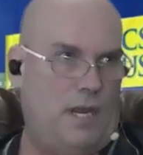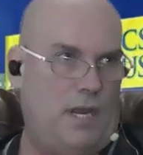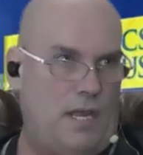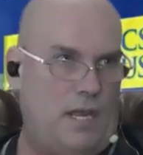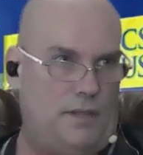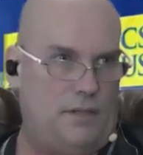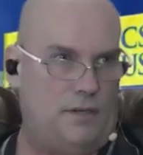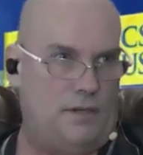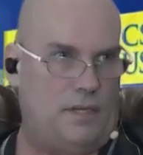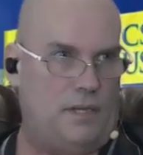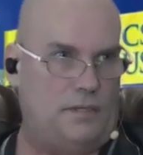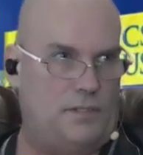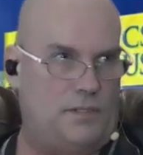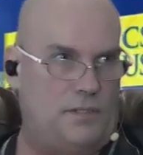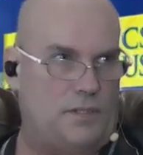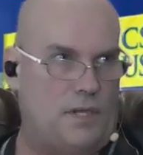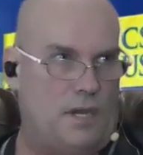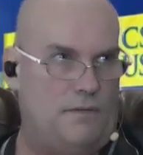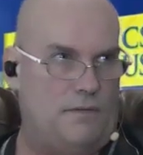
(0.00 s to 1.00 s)
And
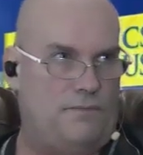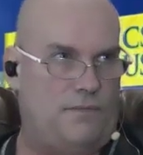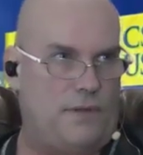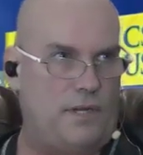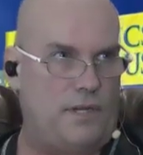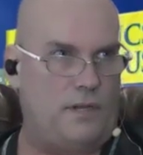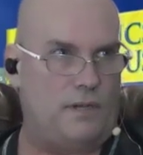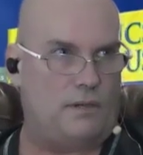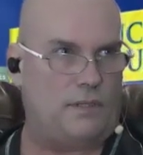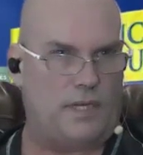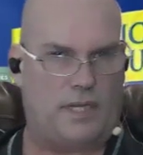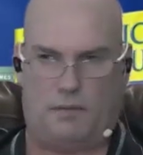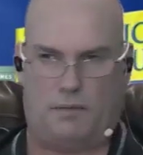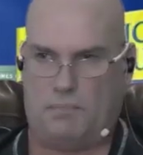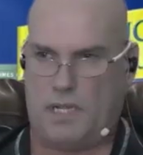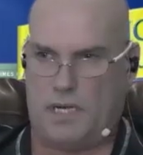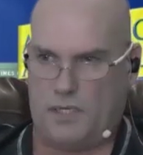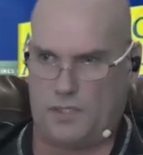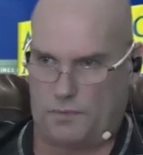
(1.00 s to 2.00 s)
she's on video, like
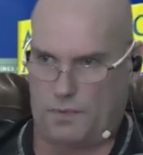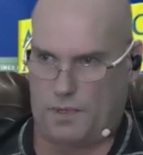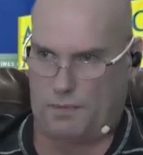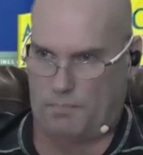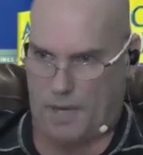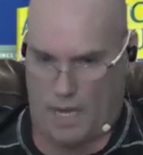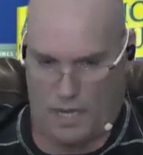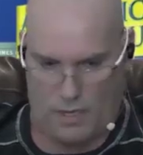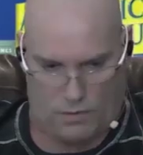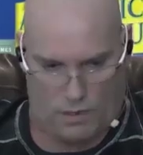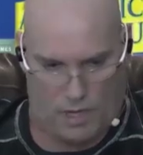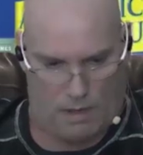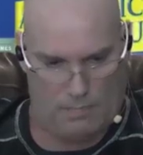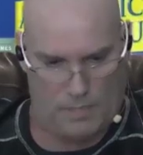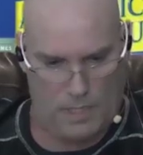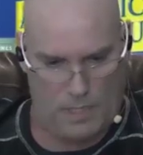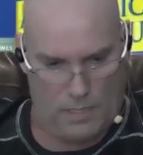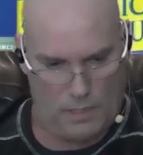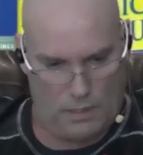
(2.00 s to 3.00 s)
admitting she went bankrupt.